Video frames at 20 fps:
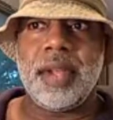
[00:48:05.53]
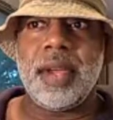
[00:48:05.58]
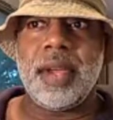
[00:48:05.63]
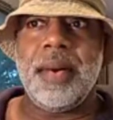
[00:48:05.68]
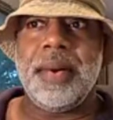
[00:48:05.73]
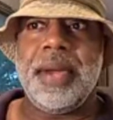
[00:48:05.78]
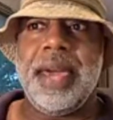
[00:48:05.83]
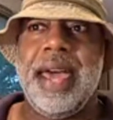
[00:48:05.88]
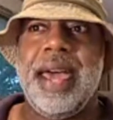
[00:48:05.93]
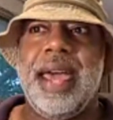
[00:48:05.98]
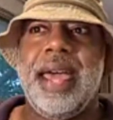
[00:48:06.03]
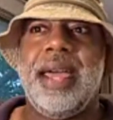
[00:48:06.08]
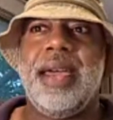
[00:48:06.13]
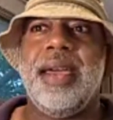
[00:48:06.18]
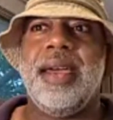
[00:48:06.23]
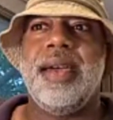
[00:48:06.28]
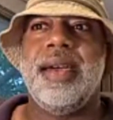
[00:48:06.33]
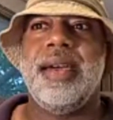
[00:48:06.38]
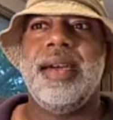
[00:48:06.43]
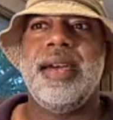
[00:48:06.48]
Okay.
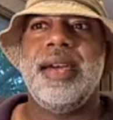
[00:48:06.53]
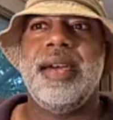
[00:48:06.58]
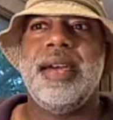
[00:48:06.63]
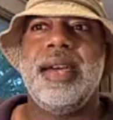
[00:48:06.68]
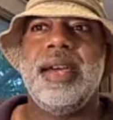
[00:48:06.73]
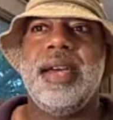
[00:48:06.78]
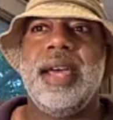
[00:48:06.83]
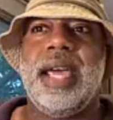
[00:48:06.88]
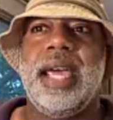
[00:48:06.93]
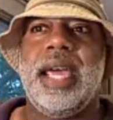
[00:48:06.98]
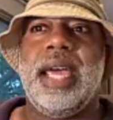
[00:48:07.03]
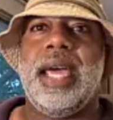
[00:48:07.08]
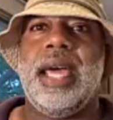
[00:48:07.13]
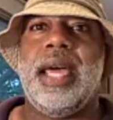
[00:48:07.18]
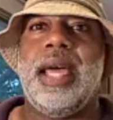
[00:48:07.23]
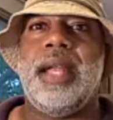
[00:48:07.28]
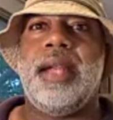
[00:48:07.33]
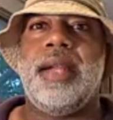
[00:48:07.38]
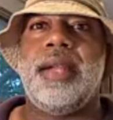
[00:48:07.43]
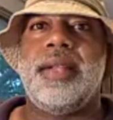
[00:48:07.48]

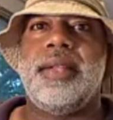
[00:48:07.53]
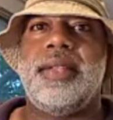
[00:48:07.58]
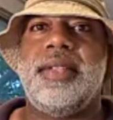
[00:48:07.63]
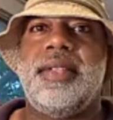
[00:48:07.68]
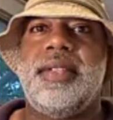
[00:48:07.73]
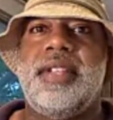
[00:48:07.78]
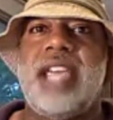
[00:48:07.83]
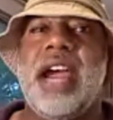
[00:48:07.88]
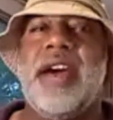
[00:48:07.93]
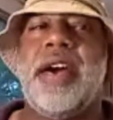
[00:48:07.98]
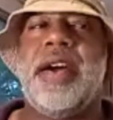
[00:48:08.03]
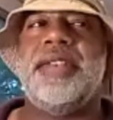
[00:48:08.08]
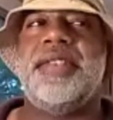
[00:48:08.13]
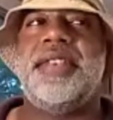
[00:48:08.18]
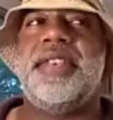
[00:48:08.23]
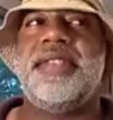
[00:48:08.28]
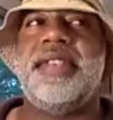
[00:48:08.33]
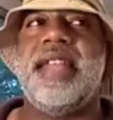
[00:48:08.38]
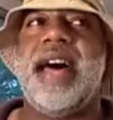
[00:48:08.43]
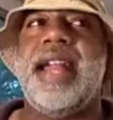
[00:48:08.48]
And
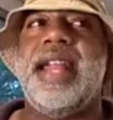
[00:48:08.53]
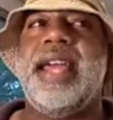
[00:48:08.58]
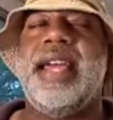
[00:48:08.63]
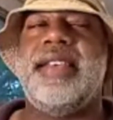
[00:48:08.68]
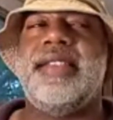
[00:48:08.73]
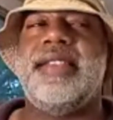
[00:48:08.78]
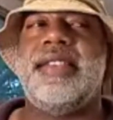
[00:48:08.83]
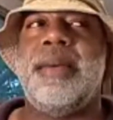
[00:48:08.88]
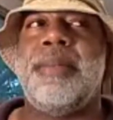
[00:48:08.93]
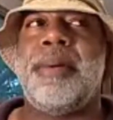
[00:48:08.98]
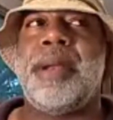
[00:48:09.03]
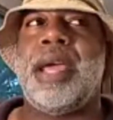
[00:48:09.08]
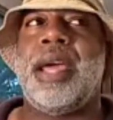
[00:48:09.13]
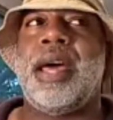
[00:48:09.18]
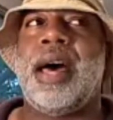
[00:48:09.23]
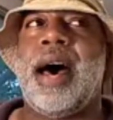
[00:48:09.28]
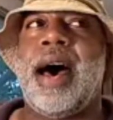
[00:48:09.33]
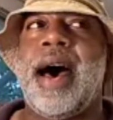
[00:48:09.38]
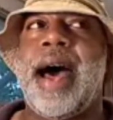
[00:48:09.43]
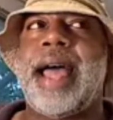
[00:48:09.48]
Terrance is not exhibiting
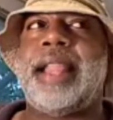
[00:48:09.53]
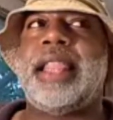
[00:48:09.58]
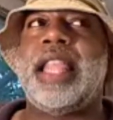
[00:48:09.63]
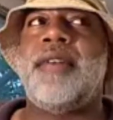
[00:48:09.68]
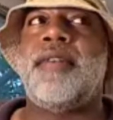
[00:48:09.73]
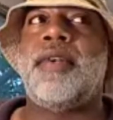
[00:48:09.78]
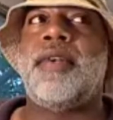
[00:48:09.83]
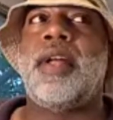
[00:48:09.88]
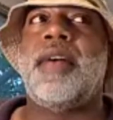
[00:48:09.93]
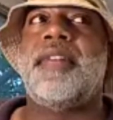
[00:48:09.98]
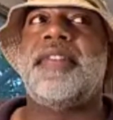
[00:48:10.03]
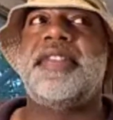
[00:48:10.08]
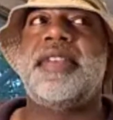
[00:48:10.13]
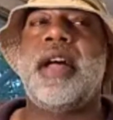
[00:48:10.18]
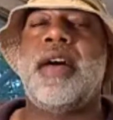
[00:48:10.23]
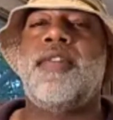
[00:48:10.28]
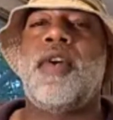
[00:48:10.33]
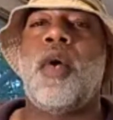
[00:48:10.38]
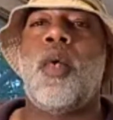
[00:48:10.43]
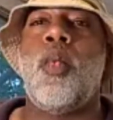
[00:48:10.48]
a high level of
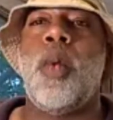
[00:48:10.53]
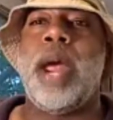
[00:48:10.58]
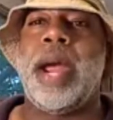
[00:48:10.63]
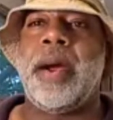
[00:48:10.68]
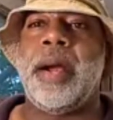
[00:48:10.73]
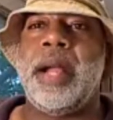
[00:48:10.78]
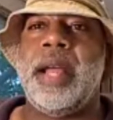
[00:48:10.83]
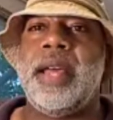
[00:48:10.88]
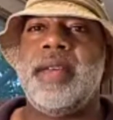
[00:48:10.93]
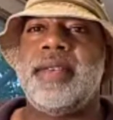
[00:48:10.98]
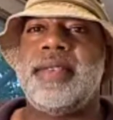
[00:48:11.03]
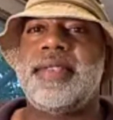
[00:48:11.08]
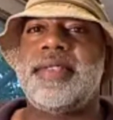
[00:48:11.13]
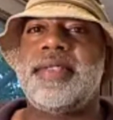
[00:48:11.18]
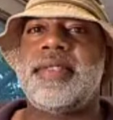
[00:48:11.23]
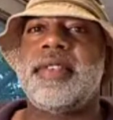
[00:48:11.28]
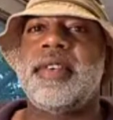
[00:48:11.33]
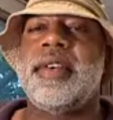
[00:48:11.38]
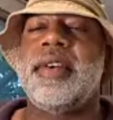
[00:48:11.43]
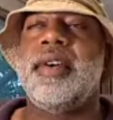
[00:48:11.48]
self-awareness